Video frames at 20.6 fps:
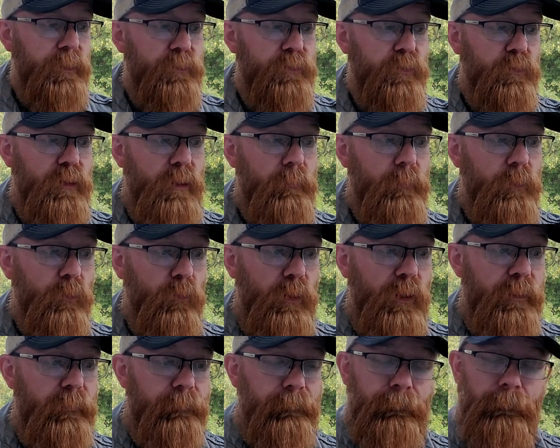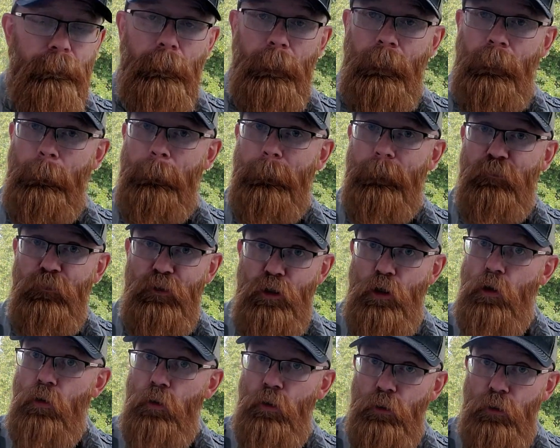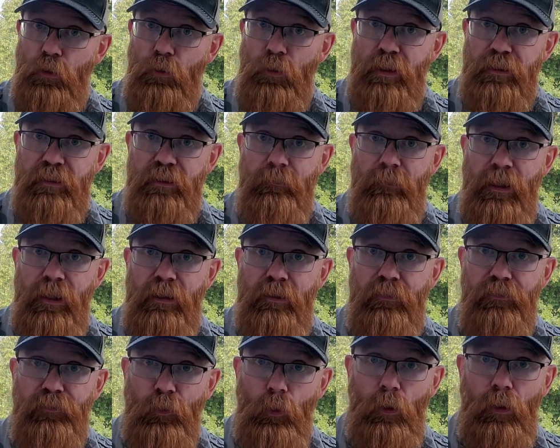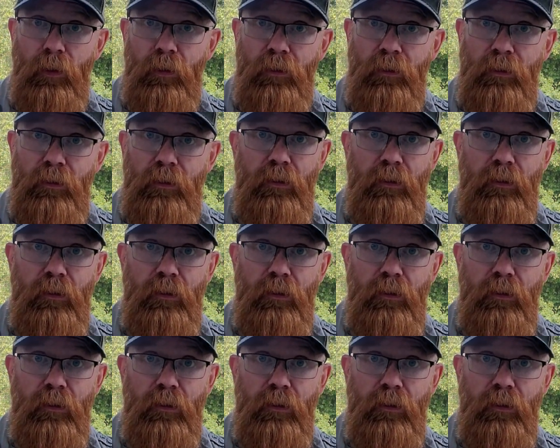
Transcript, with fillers: So, number one, know who you're estimating for.